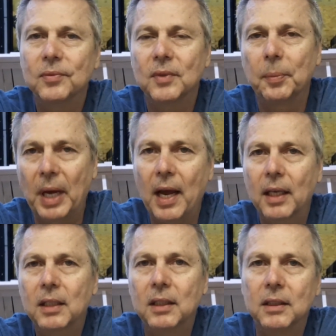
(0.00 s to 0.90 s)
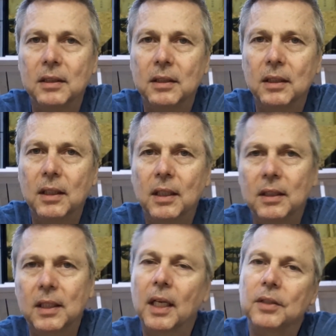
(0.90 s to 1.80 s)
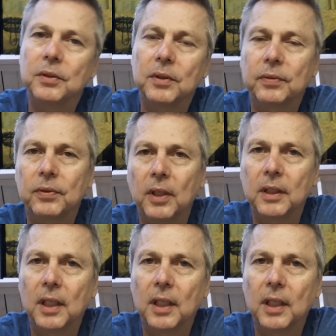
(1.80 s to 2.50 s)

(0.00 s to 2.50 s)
back and kind of doing the front.